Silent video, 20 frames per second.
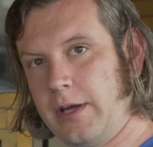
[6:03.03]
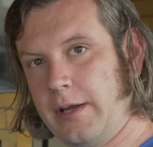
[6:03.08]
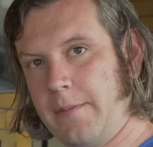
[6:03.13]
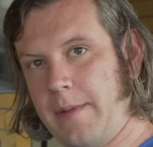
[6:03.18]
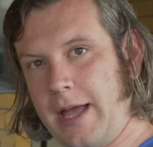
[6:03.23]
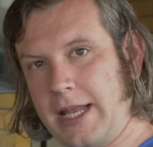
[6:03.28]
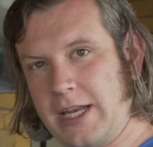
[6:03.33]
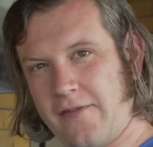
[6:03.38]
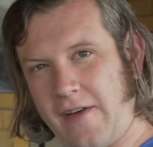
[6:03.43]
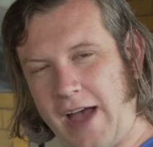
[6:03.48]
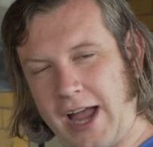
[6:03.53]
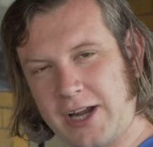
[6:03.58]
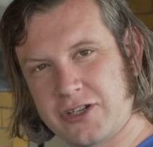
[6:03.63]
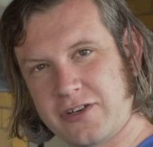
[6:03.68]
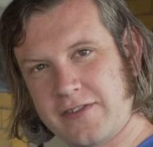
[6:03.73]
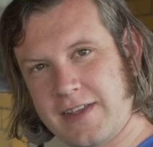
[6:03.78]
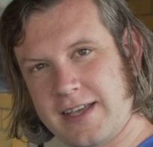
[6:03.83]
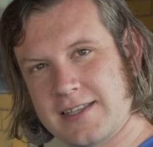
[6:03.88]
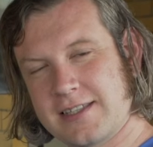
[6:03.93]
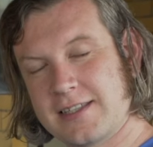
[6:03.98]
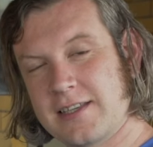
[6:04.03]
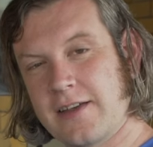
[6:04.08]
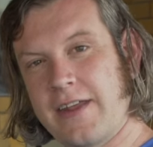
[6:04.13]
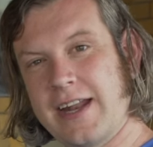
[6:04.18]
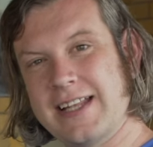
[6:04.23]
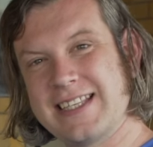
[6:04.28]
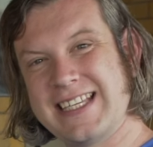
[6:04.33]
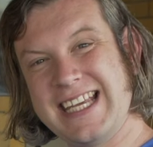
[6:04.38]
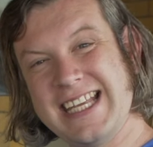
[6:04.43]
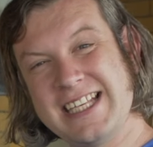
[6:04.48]
manufacture this so
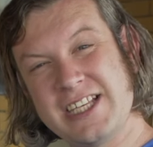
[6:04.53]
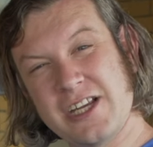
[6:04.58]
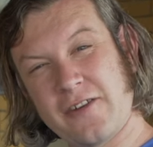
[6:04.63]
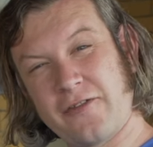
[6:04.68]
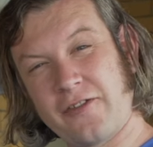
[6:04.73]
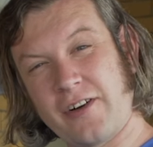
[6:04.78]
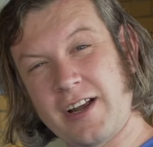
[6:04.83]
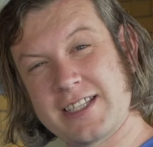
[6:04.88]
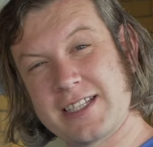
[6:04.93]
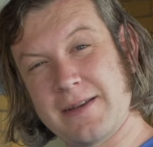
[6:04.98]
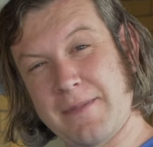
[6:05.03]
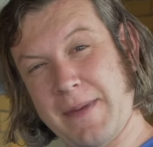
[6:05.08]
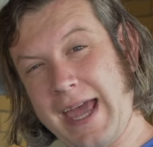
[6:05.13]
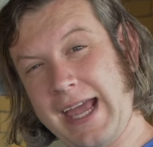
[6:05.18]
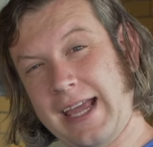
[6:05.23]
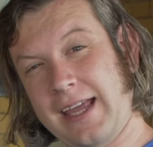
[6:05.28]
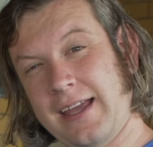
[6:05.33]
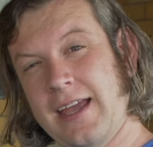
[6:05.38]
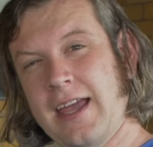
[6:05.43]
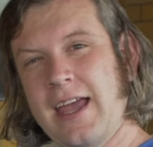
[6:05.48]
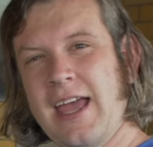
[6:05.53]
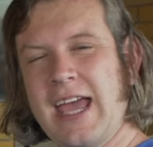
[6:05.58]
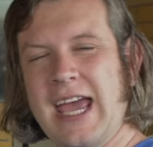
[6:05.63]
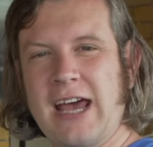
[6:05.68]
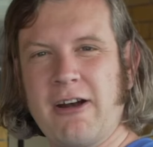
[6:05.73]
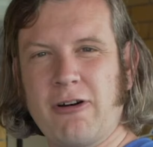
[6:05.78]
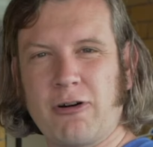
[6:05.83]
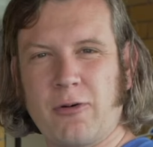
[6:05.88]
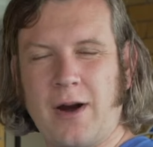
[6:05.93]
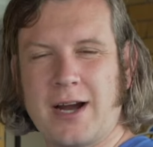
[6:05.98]
that it's easier for us to make
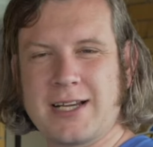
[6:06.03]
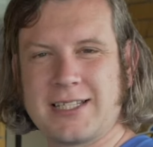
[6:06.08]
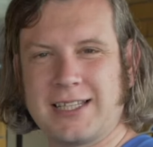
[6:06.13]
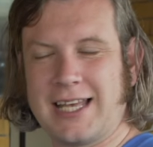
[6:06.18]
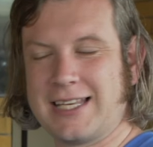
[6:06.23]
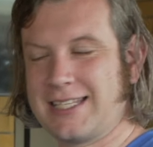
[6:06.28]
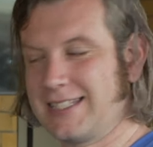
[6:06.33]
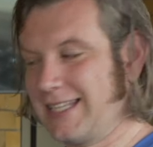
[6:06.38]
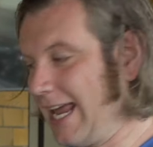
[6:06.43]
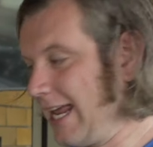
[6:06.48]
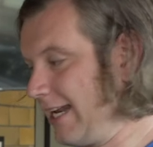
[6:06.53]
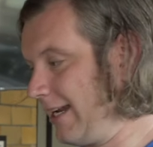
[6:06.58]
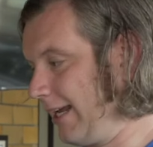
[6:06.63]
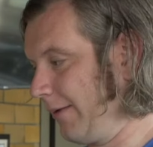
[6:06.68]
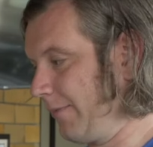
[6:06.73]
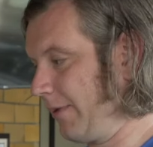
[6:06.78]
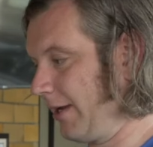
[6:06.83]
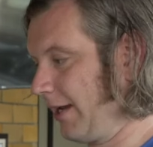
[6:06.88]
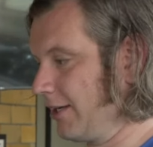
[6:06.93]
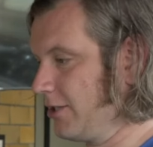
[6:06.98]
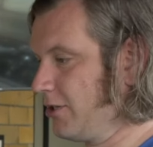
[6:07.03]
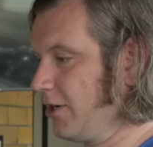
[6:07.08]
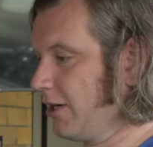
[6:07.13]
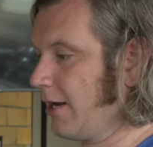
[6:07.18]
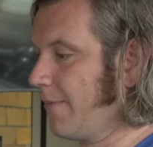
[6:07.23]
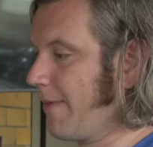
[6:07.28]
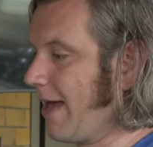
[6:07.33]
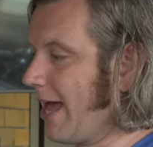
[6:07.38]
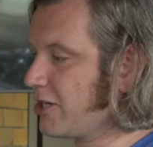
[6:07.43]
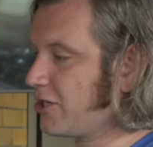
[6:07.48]
and requires less sanding, because you
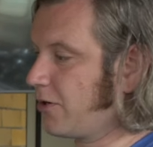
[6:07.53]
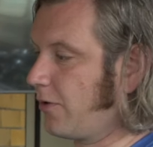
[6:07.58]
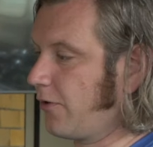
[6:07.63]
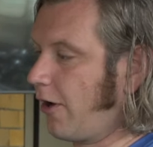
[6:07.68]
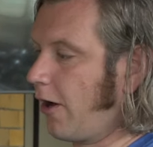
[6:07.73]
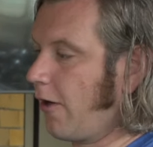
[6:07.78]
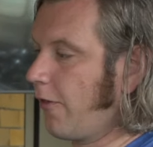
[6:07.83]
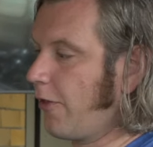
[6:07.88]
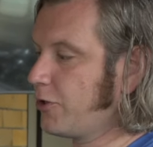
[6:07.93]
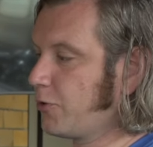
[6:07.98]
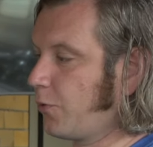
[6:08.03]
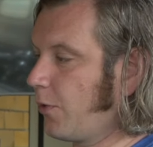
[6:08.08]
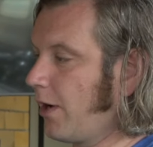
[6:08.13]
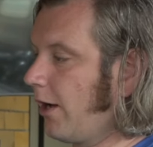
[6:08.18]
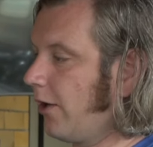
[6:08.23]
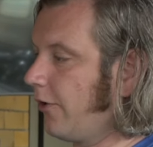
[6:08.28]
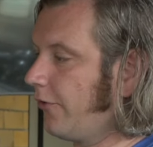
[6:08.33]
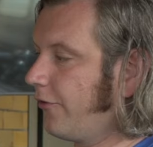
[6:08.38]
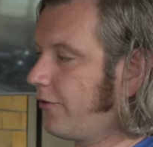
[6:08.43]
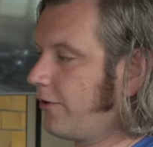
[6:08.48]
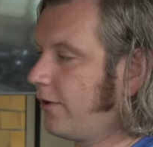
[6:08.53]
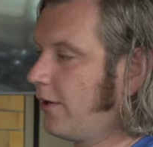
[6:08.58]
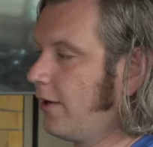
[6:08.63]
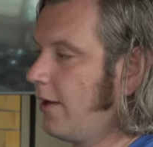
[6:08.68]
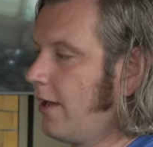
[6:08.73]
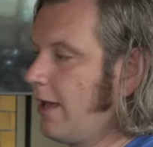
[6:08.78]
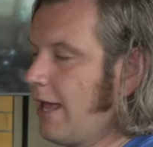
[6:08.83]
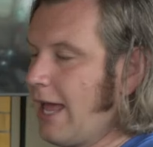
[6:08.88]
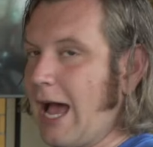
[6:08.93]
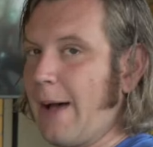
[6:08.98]
can imagine with all those welds
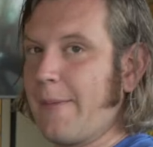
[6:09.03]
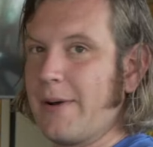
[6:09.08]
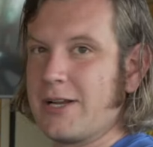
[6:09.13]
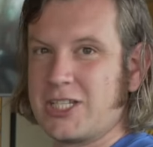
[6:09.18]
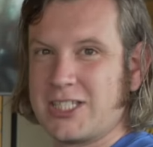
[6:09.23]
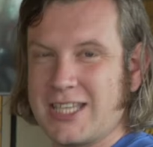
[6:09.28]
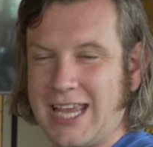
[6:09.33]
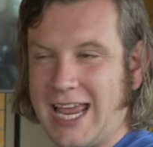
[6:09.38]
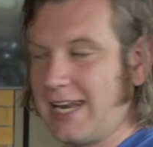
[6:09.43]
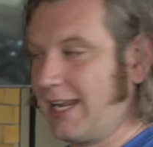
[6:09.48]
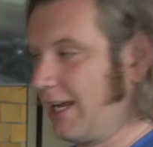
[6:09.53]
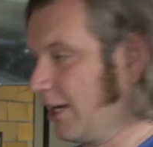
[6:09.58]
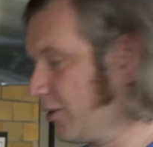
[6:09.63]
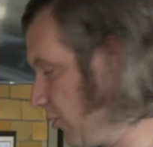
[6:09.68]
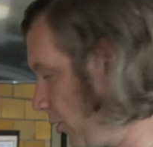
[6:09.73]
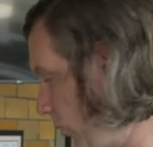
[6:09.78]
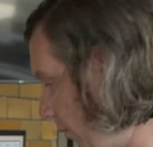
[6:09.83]
how much sanding is